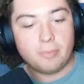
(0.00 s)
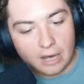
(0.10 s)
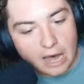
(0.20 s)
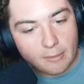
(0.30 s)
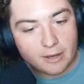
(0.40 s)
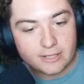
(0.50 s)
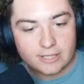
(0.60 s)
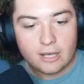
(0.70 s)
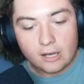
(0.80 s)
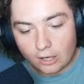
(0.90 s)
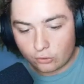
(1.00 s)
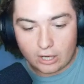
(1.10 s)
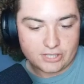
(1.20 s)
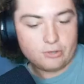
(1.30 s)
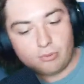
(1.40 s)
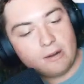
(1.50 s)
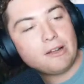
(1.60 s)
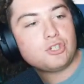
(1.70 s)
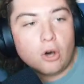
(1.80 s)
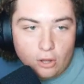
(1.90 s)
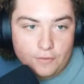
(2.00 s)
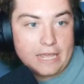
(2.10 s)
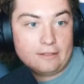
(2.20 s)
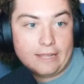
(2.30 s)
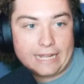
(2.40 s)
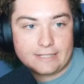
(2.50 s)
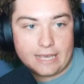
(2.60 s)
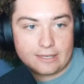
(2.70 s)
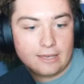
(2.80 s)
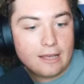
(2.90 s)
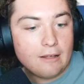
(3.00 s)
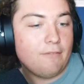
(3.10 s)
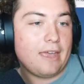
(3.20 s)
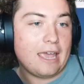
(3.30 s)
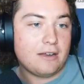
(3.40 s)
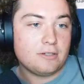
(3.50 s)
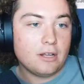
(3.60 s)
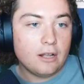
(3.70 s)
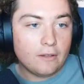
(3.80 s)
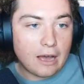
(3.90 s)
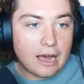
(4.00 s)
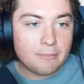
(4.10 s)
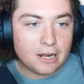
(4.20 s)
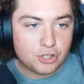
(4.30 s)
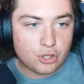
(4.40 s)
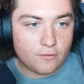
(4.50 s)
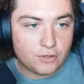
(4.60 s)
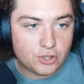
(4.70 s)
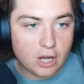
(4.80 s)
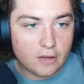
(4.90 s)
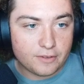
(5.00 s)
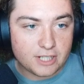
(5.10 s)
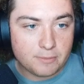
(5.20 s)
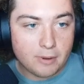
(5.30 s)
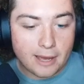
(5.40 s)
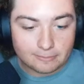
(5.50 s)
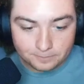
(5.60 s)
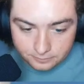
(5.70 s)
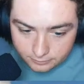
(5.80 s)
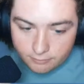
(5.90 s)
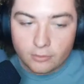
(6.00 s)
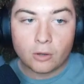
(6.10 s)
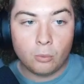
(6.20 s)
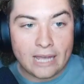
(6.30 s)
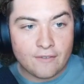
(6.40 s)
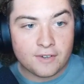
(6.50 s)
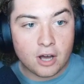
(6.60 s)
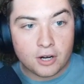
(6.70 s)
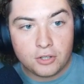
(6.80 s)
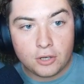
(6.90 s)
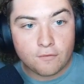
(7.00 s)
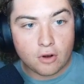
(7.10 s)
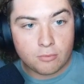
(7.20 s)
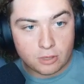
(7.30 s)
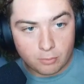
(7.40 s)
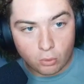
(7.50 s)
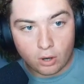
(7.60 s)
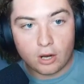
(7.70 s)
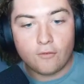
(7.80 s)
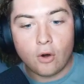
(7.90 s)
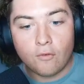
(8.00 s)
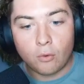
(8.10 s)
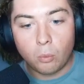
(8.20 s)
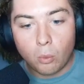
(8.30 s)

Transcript: the Bahamas, across pretty much all the Atlantic. And I'm not sure if you saw this, but we have an unconfirmed report of over